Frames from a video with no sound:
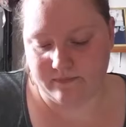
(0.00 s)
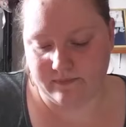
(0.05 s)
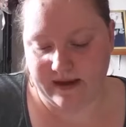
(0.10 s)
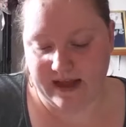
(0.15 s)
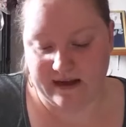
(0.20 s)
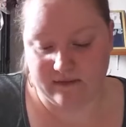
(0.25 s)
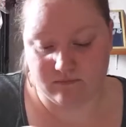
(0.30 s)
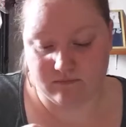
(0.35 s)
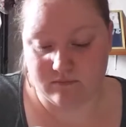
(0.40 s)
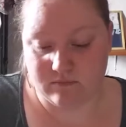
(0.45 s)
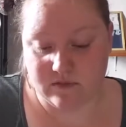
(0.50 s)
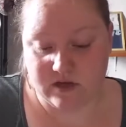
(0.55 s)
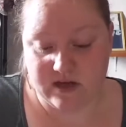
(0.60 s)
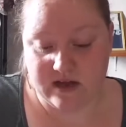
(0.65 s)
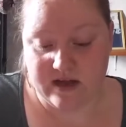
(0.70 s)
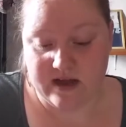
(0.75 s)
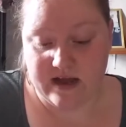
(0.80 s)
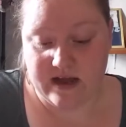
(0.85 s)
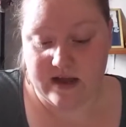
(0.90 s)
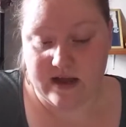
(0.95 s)
now.
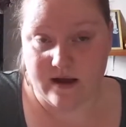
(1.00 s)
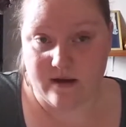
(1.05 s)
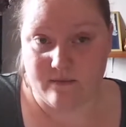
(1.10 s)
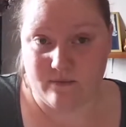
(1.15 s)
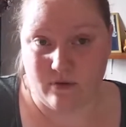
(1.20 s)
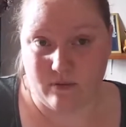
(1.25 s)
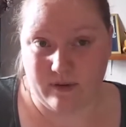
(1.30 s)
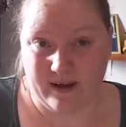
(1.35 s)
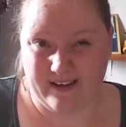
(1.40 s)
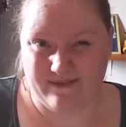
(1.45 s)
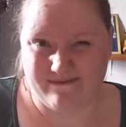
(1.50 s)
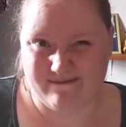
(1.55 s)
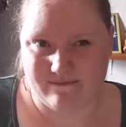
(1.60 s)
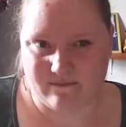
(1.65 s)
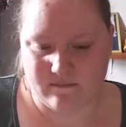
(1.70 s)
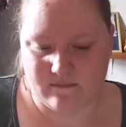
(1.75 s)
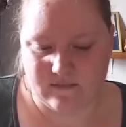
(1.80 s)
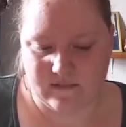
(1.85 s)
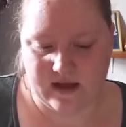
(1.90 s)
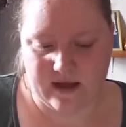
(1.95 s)
Probably.
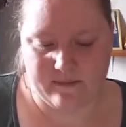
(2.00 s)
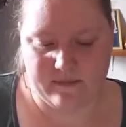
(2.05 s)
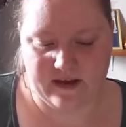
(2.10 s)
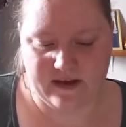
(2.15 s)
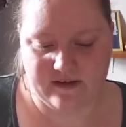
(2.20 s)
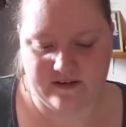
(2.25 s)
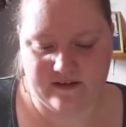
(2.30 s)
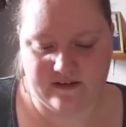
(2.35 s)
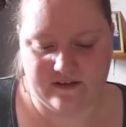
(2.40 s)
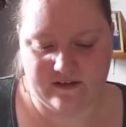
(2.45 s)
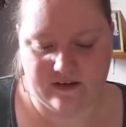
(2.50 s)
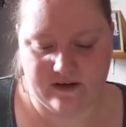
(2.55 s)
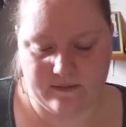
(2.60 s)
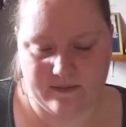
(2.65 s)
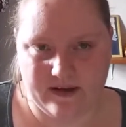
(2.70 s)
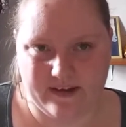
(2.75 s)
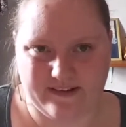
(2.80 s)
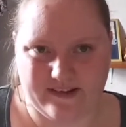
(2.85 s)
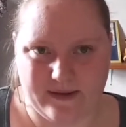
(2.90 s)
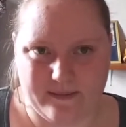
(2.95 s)
I mean, she's the only
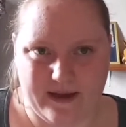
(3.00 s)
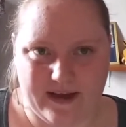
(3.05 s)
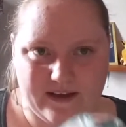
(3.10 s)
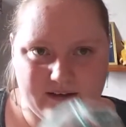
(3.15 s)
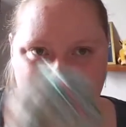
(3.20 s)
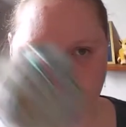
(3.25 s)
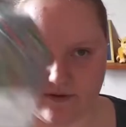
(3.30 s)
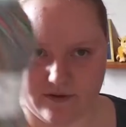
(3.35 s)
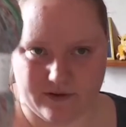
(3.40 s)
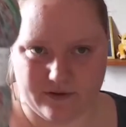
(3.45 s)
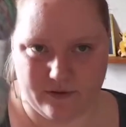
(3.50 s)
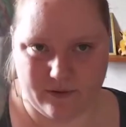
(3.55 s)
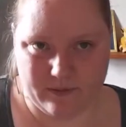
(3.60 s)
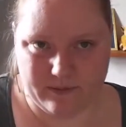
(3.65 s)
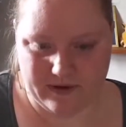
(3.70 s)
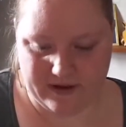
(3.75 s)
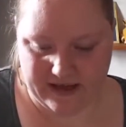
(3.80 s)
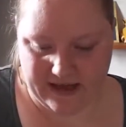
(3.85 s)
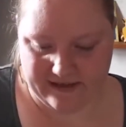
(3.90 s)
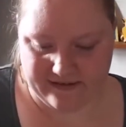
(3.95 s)
person I make socks for,
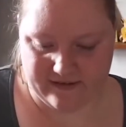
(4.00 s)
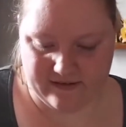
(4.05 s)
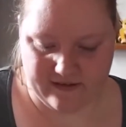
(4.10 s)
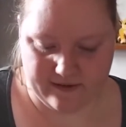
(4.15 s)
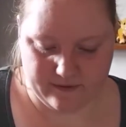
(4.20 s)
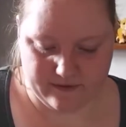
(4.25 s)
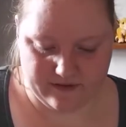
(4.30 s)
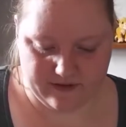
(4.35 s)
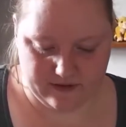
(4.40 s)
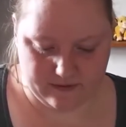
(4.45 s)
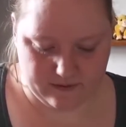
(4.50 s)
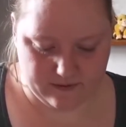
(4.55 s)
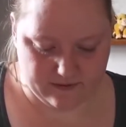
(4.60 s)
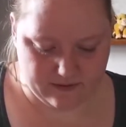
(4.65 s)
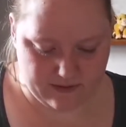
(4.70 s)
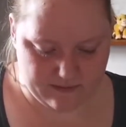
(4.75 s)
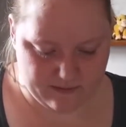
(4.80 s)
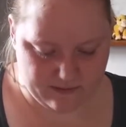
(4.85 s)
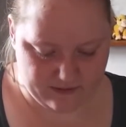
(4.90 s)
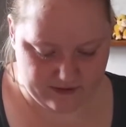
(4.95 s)
but yes, those 2.
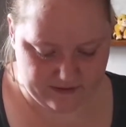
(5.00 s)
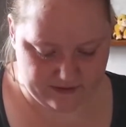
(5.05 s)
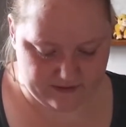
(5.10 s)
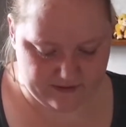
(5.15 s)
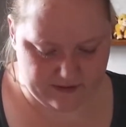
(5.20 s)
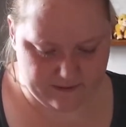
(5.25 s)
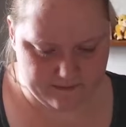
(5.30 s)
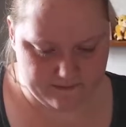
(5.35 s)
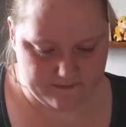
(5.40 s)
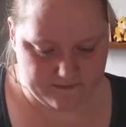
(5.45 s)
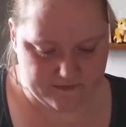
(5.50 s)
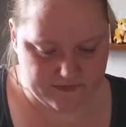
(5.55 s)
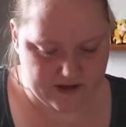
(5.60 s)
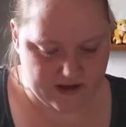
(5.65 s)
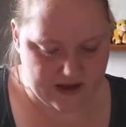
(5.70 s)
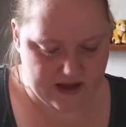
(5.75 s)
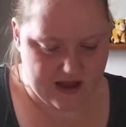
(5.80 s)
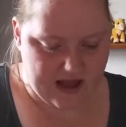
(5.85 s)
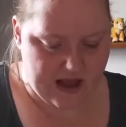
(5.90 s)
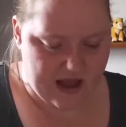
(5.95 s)
So I bought those 2.
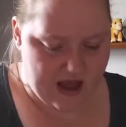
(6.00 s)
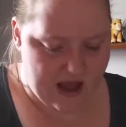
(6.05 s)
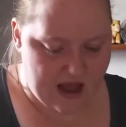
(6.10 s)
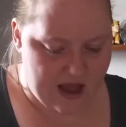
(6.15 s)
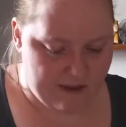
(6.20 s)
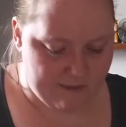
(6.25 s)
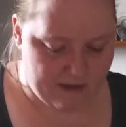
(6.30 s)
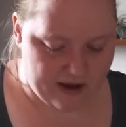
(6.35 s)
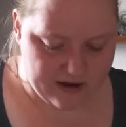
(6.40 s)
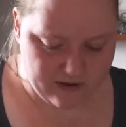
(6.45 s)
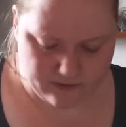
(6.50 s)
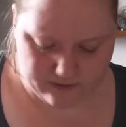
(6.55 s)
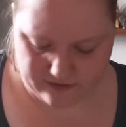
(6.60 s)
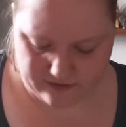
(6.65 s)
I